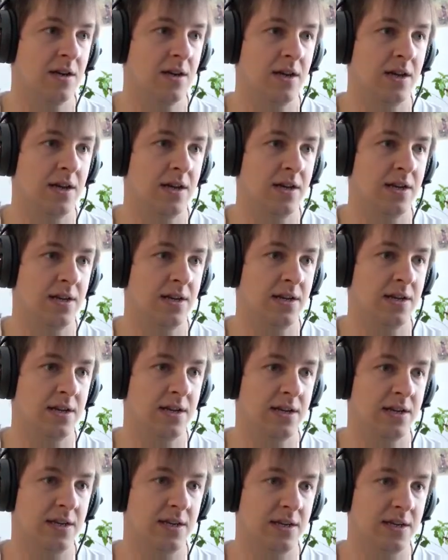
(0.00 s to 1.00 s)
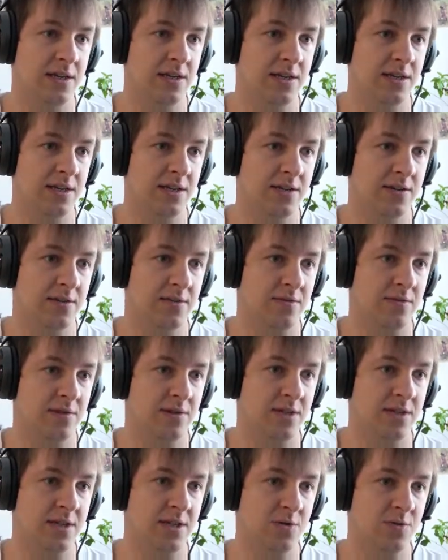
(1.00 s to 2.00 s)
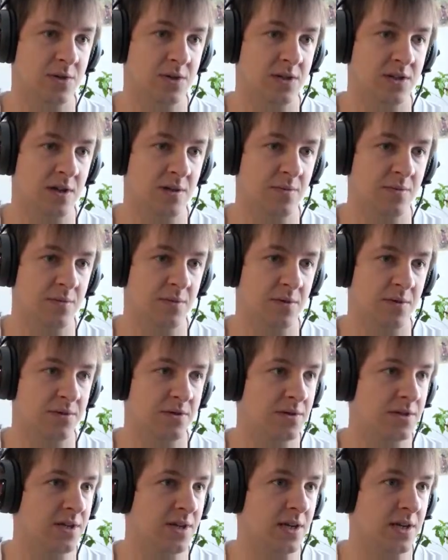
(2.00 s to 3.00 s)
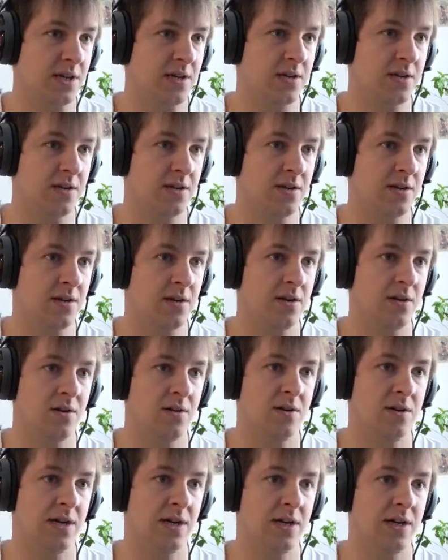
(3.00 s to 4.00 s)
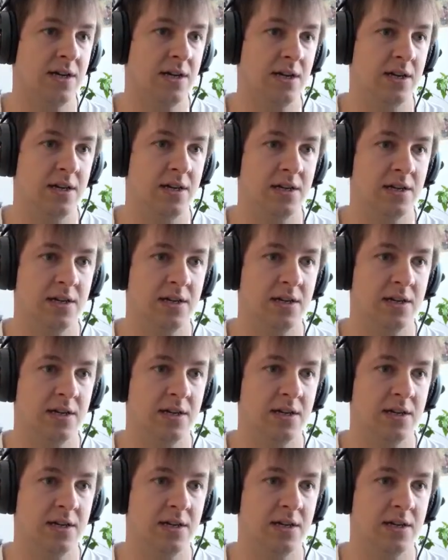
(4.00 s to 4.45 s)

And what is this one? What to say? Oh, yeah, yeah.